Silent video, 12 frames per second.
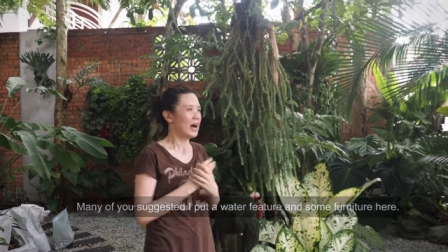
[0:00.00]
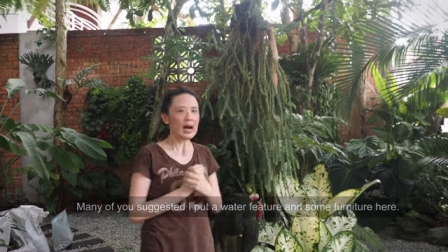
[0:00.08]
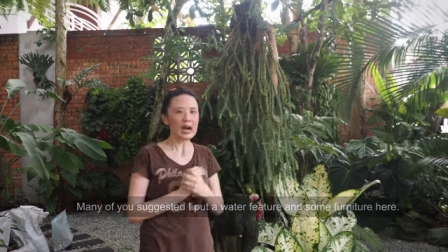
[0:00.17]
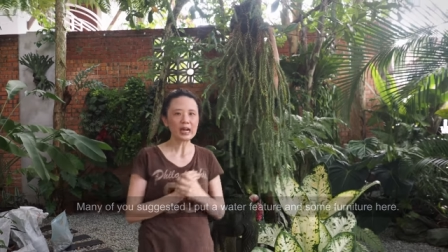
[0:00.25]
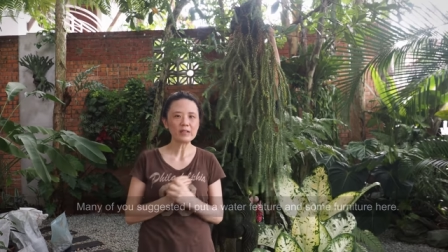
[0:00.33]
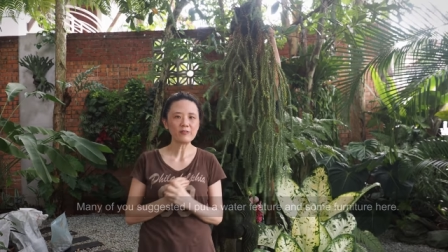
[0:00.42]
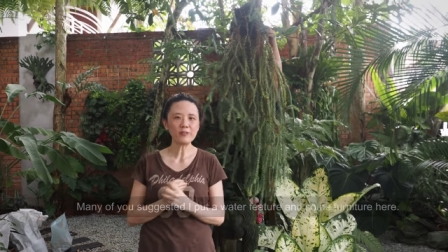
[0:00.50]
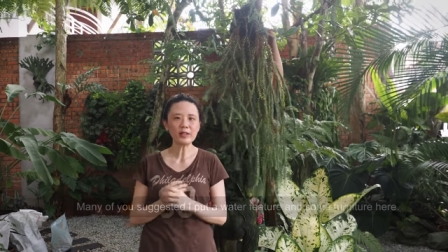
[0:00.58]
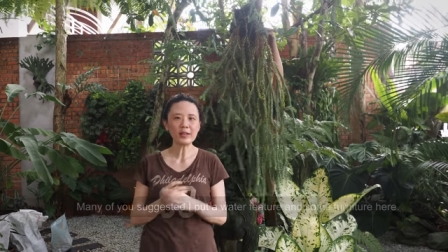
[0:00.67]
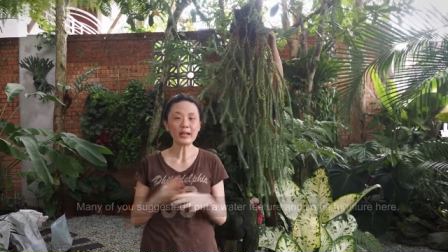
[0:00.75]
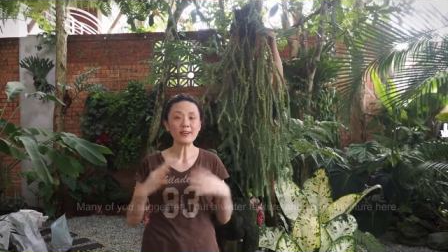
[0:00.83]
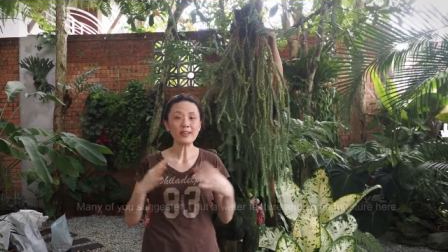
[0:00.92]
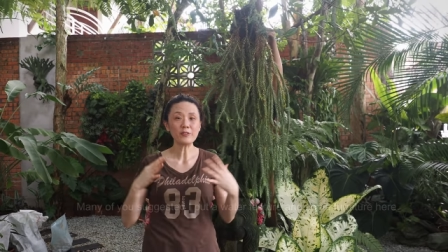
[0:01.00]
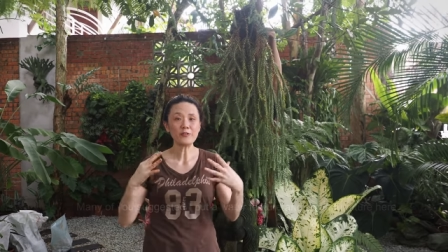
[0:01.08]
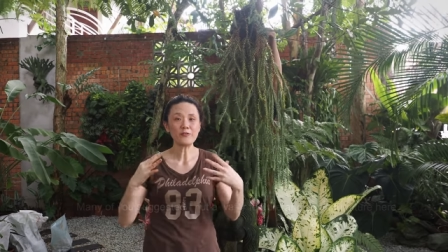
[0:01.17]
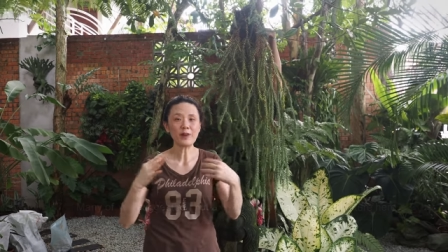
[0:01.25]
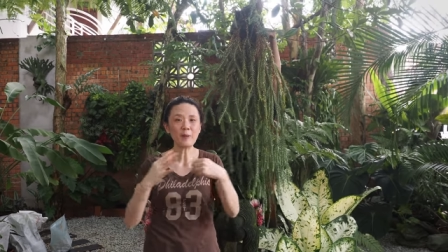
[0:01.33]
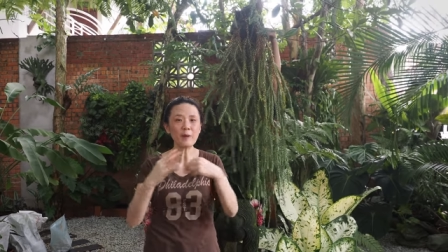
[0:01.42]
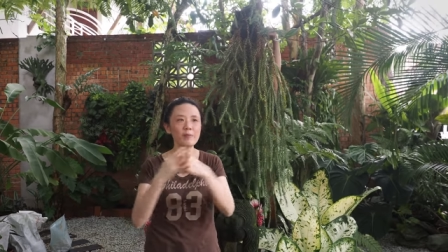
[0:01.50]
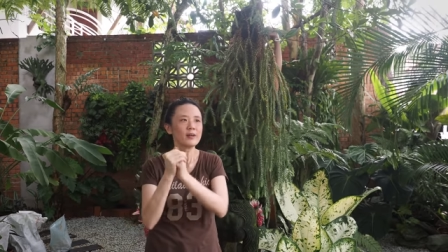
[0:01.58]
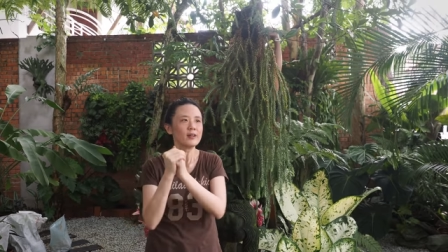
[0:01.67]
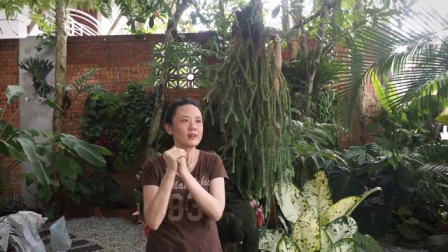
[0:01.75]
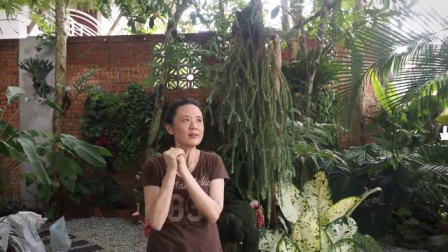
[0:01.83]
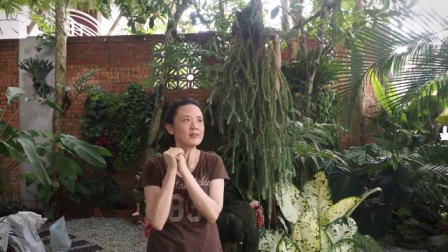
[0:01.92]
I feel like I need to wrap up
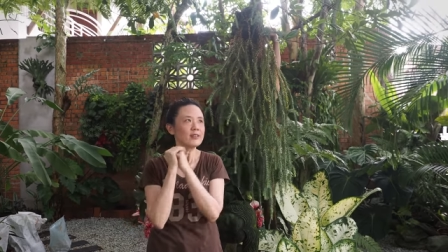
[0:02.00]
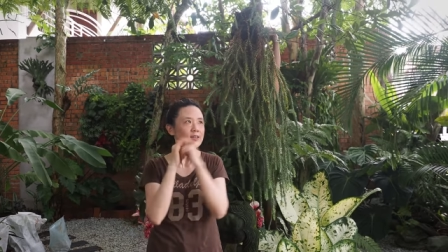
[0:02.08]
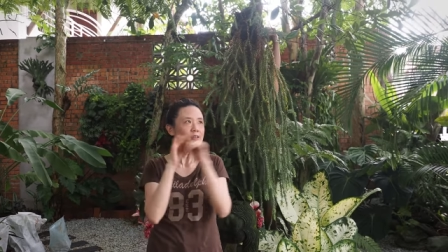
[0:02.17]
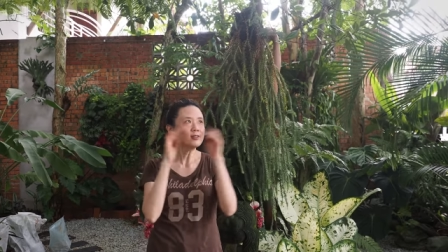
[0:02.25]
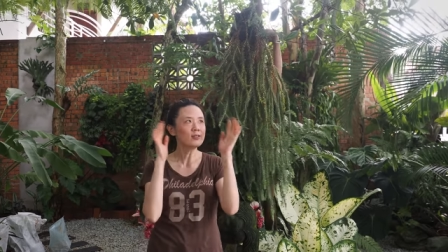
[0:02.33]
because it's